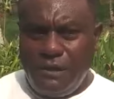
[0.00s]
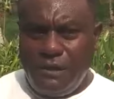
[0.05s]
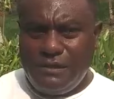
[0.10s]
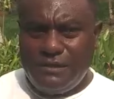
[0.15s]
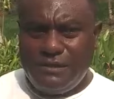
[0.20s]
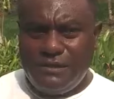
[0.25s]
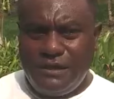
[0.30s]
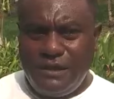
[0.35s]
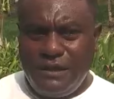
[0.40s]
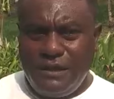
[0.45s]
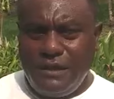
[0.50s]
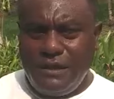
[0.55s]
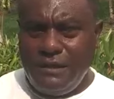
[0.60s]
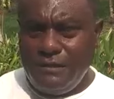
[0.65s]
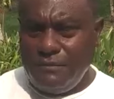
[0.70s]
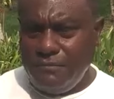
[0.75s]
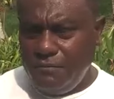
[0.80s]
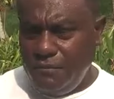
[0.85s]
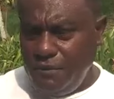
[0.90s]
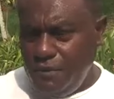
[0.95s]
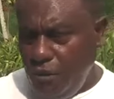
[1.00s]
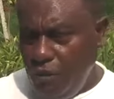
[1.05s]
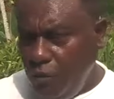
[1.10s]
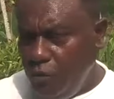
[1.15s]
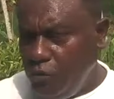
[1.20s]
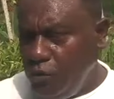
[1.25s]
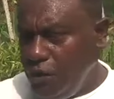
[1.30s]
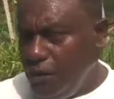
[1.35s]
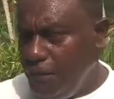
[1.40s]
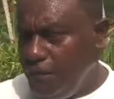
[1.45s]
as the
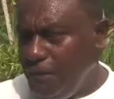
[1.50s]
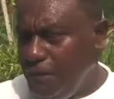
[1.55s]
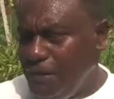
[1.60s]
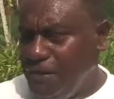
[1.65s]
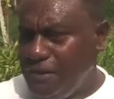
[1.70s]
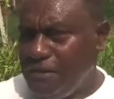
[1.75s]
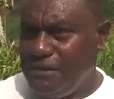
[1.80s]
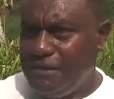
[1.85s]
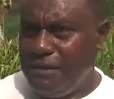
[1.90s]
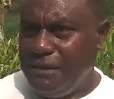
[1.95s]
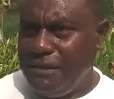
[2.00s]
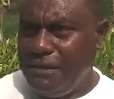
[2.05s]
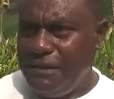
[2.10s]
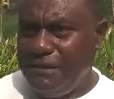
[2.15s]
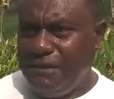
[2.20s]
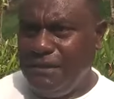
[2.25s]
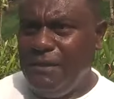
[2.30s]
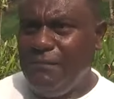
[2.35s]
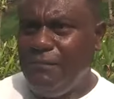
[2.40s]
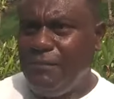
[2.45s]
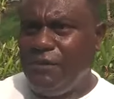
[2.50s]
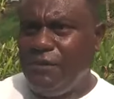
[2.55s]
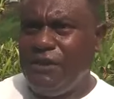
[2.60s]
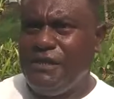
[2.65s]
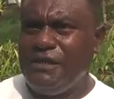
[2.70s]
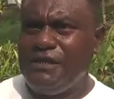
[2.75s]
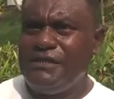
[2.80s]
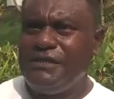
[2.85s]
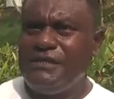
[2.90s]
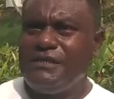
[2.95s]
owner plus the
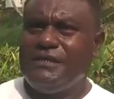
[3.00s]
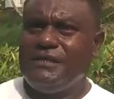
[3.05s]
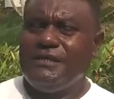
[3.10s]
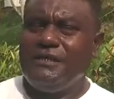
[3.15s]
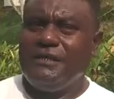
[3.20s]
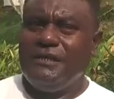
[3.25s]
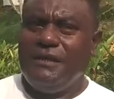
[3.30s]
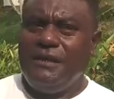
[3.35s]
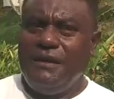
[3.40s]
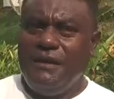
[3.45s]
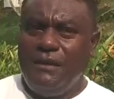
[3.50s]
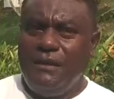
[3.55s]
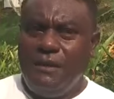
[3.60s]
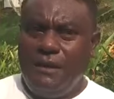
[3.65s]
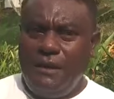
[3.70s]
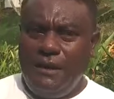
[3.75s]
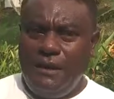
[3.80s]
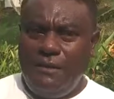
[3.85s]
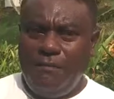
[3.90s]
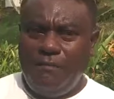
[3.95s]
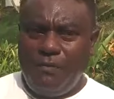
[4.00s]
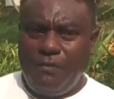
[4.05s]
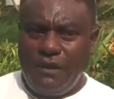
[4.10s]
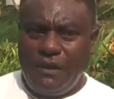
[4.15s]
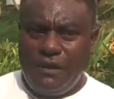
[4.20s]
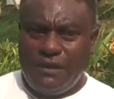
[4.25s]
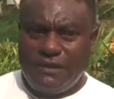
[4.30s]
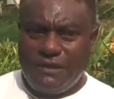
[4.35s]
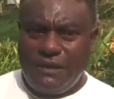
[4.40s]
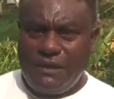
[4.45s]
employees, and
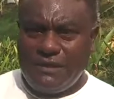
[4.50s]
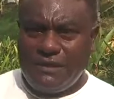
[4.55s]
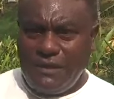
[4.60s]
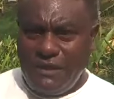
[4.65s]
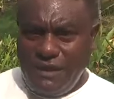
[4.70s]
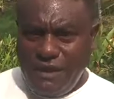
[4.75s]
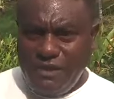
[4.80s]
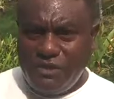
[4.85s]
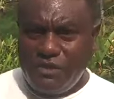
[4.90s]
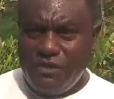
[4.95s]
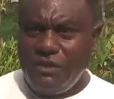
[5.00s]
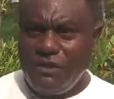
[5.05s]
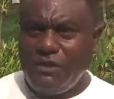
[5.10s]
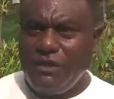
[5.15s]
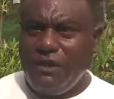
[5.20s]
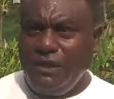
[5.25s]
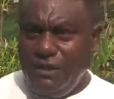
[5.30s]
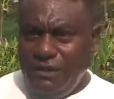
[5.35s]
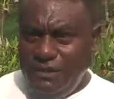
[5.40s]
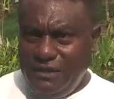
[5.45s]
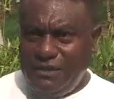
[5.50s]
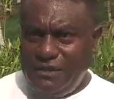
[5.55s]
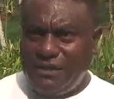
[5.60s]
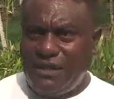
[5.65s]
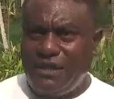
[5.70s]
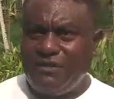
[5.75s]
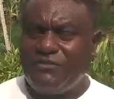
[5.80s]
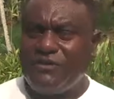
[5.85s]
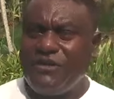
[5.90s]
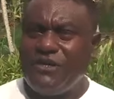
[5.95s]
plus as a nation in this
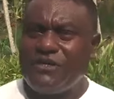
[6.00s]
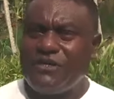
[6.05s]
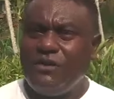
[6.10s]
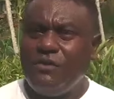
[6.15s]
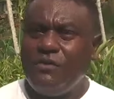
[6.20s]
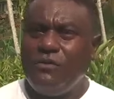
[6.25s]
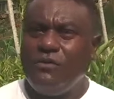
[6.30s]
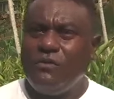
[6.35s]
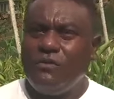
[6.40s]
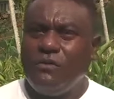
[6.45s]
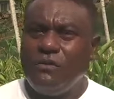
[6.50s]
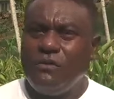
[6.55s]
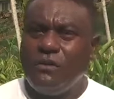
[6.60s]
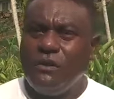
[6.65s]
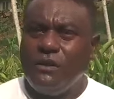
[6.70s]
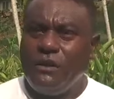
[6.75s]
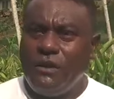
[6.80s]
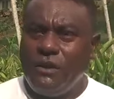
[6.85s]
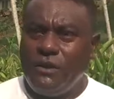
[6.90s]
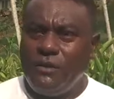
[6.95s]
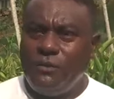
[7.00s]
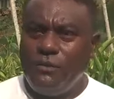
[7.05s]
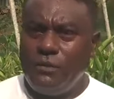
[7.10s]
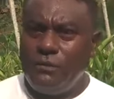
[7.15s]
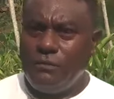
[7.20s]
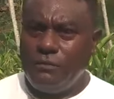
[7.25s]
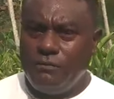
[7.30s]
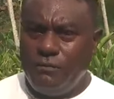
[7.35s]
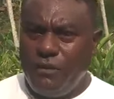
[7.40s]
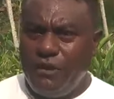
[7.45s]
country as a whole. It
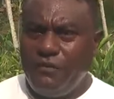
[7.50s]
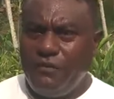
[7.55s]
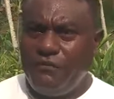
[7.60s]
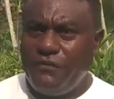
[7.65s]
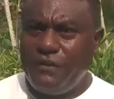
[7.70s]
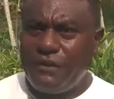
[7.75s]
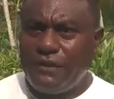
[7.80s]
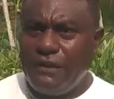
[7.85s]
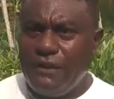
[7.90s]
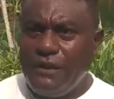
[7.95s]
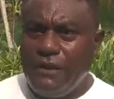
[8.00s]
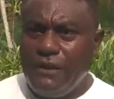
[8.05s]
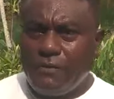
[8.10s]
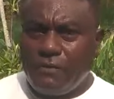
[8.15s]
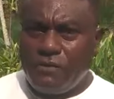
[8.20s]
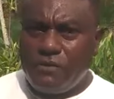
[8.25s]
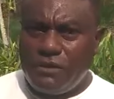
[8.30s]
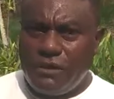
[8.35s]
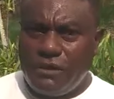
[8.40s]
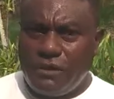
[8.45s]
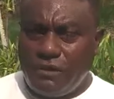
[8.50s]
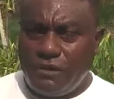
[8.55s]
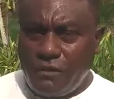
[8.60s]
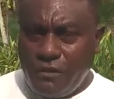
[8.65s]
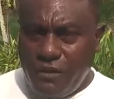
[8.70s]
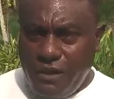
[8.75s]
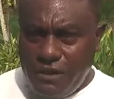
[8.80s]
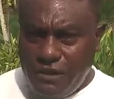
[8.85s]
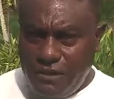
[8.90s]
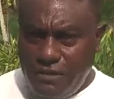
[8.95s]
will benefit because it
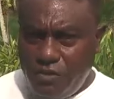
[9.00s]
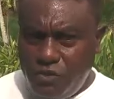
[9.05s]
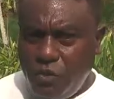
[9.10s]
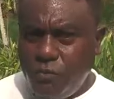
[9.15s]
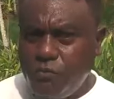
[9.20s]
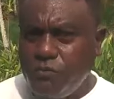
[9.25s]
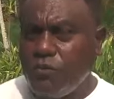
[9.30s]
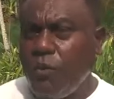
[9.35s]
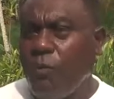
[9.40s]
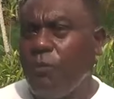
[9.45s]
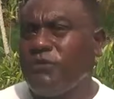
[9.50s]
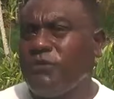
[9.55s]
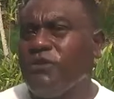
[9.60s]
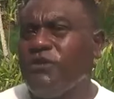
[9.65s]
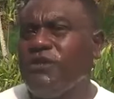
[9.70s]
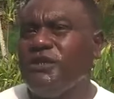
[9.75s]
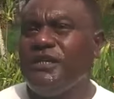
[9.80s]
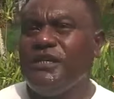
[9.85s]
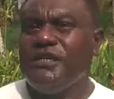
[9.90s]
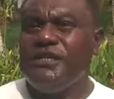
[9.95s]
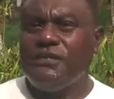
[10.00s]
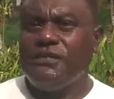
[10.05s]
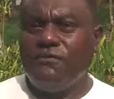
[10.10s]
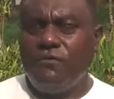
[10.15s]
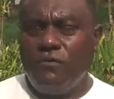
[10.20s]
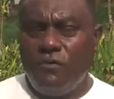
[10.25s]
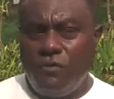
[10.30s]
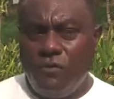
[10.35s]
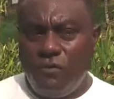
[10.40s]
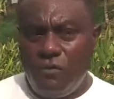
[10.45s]
creates jobs opportunities
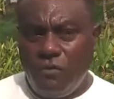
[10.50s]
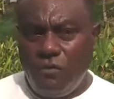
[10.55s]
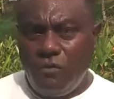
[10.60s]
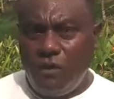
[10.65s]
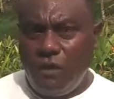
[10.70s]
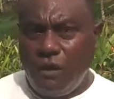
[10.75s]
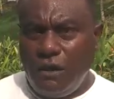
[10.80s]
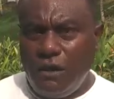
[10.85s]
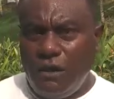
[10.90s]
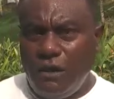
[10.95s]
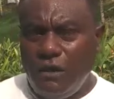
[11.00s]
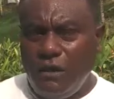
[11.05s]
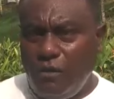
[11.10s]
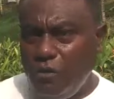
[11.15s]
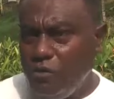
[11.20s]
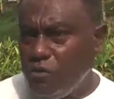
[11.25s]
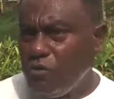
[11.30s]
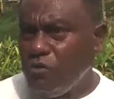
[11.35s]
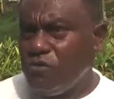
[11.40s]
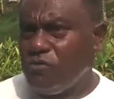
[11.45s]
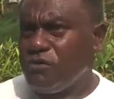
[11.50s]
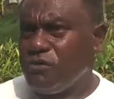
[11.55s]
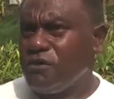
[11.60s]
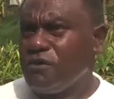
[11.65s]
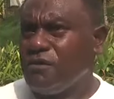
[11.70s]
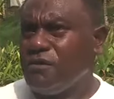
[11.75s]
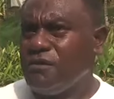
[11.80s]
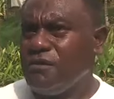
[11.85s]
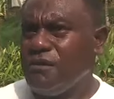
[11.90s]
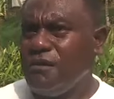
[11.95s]
for
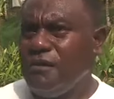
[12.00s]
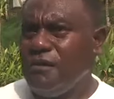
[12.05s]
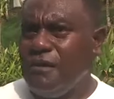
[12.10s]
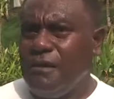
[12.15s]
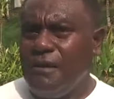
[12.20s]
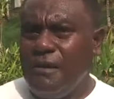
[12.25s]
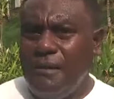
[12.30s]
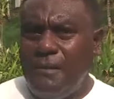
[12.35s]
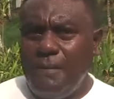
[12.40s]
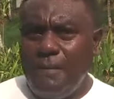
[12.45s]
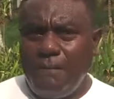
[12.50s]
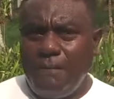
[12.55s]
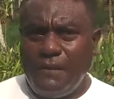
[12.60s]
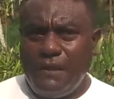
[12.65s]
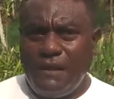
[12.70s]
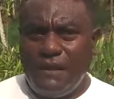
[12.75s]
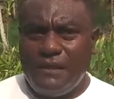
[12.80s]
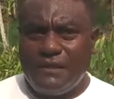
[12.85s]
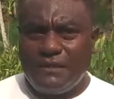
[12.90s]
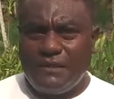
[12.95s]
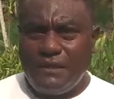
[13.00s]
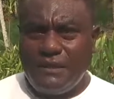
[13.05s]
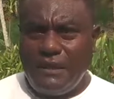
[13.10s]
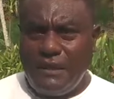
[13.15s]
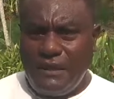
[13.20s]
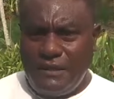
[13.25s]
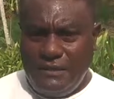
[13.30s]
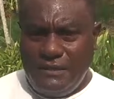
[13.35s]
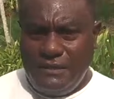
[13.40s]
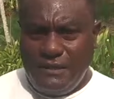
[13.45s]
locals, plus
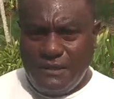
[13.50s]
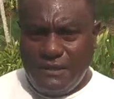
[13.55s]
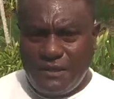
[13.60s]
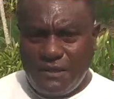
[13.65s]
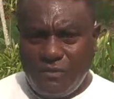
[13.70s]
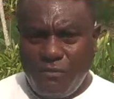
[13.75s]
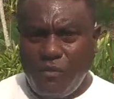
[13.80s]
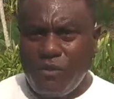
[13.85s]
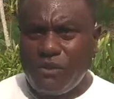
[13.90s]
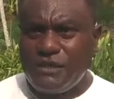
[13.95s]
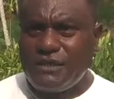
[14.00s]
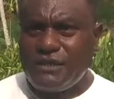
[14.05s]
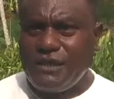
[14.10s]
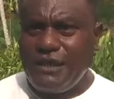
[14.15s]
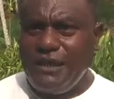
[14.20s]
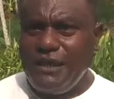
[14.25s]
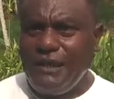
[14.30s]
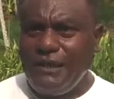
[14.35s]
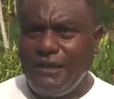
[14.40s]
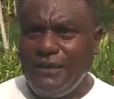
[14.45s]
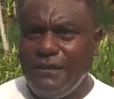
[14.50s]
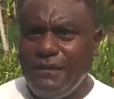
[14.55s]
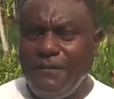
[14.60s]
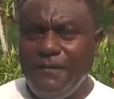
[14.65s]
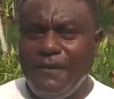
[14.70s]
in a smaller scale